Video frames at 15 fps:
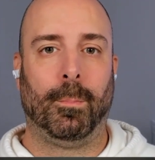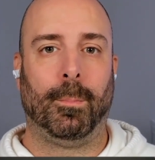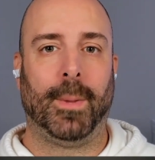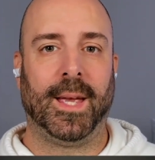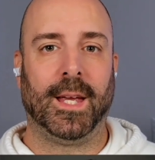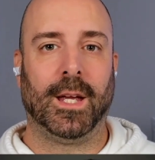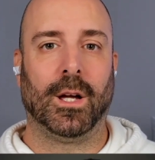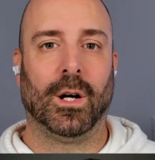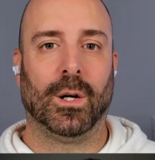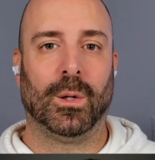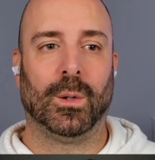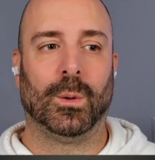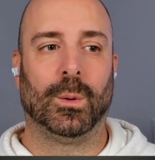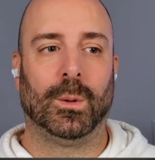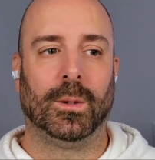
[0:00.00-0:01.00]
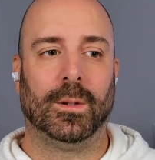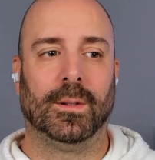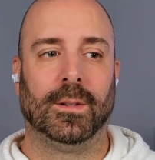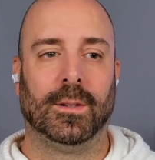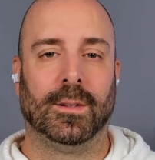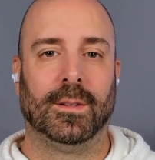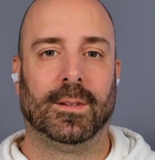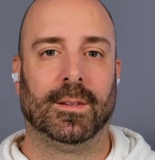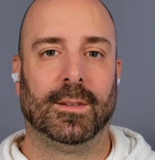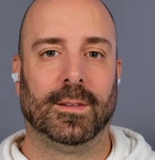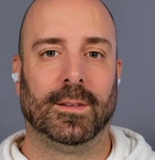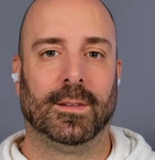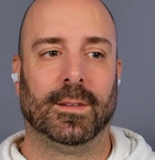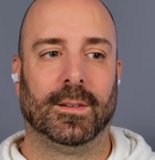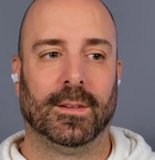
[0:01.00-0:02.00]
Bingo.
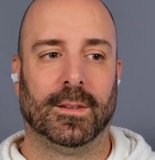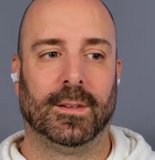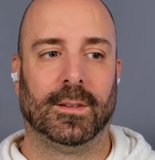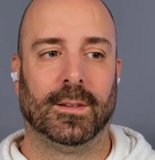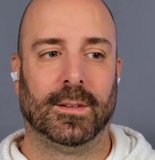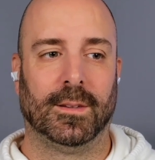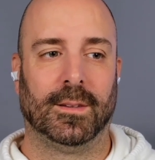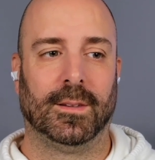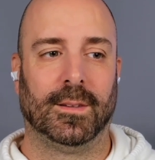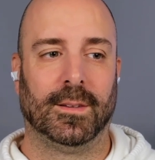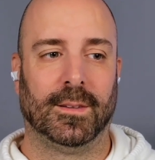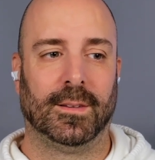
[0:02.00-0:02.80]
Is that what you thought I meant?